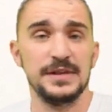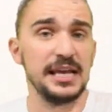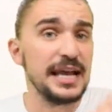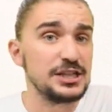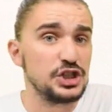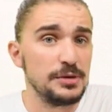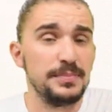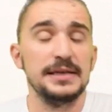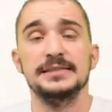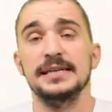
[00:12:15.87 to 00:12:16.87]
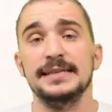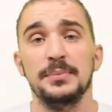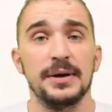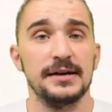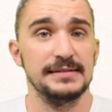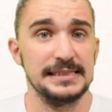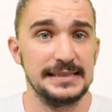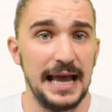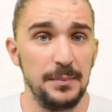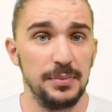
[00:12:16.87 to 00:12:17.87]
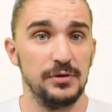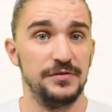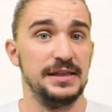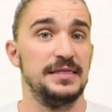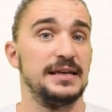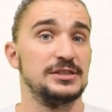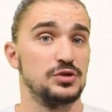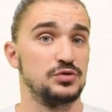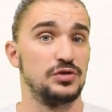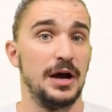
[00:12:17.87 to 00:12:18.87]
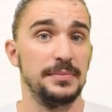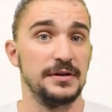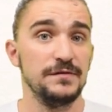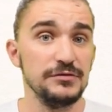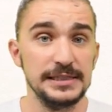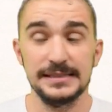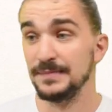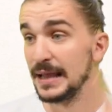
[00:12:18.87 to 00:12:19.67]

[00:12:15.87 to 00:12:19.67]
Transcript: Ketchup is a typical example of a thixotropic fluid.